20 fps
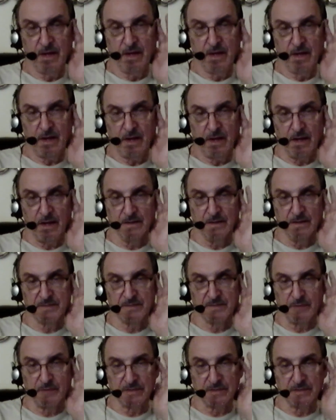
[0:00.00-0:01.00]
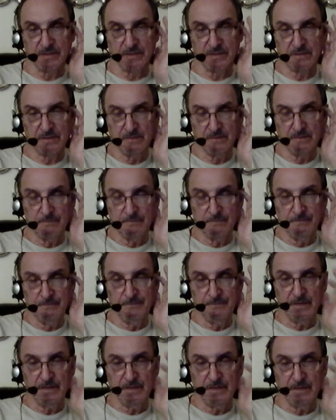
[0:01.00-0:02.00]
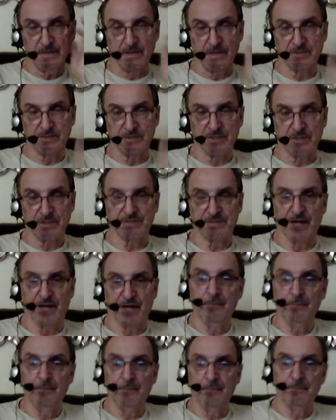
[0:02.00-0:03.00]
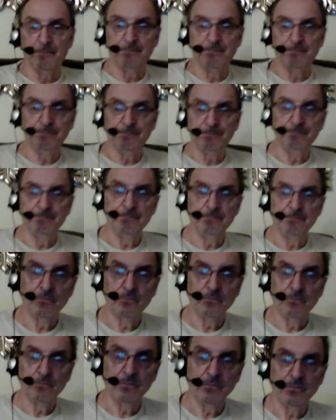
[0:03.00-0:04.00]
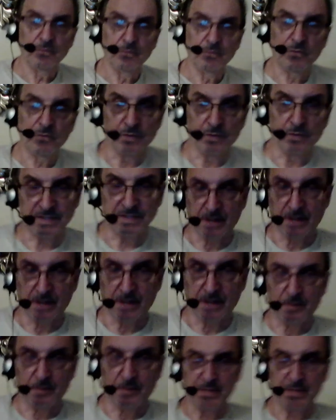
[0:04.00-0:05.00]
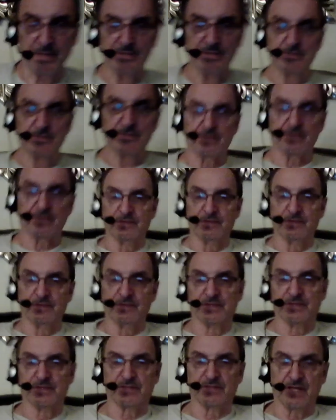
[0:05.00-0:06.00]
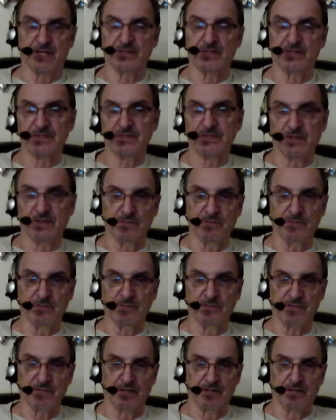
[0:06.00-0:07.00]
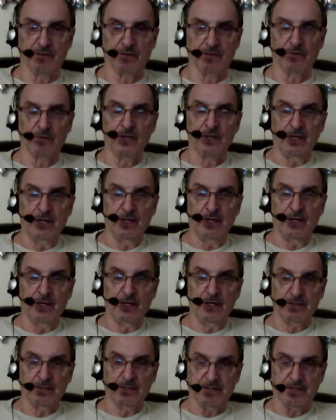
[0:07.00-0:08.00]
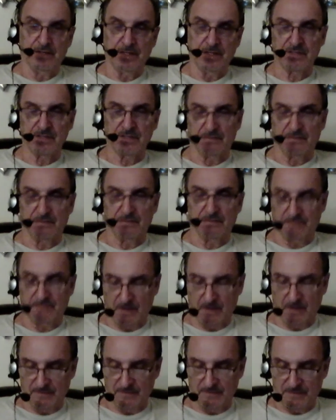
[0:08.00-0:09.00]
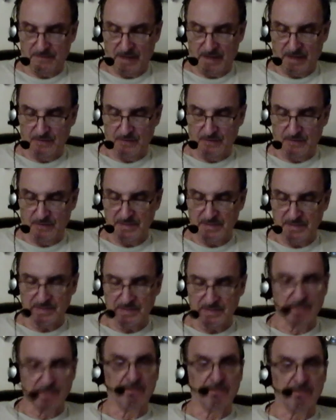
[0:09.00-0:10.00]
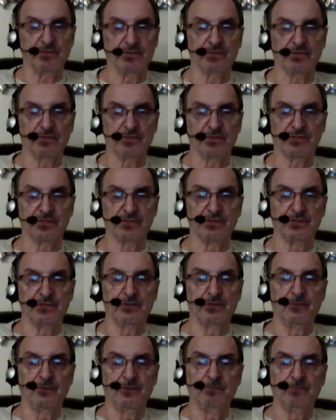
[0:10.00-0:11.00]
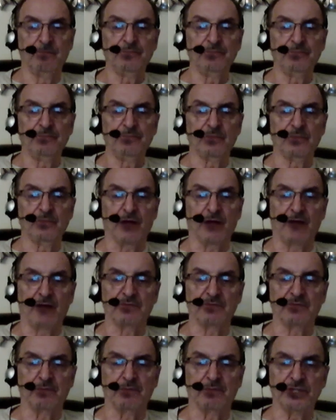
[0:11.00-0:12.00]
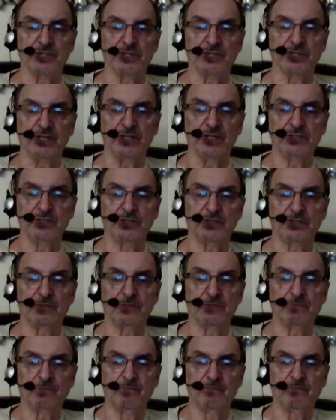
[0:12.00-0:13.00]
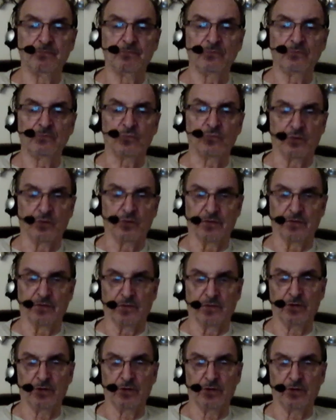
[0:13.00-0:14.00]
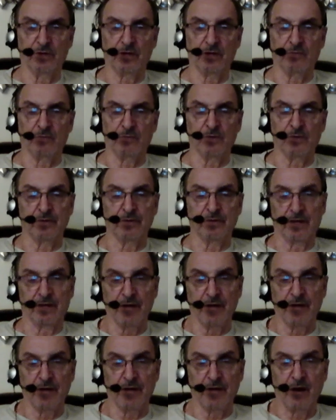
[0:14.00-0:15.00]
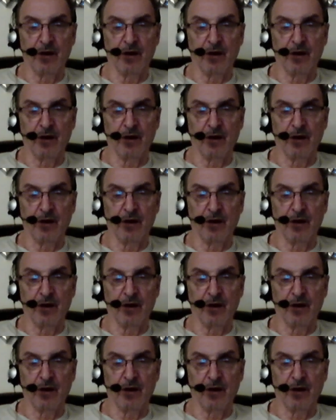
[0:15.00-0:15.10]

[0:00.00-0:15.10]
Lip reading: And this project is just that. We send out pictures of the successes and we send out ditties of how these individuals' lives have been changed, where they were and where they are now.